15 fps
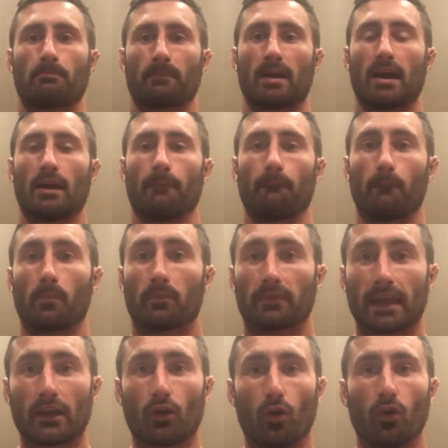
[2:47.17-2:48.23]

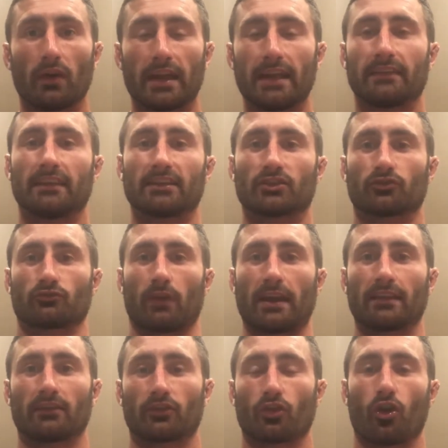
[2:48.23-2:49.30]
they all hit the
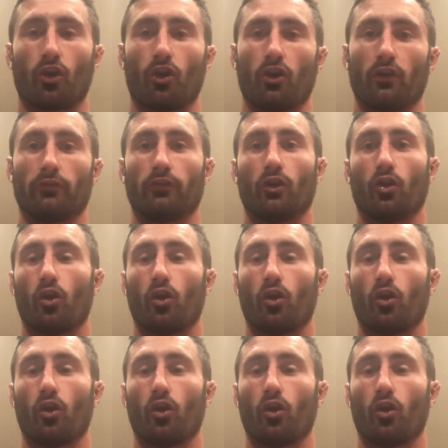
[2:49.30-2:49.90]
strength curve,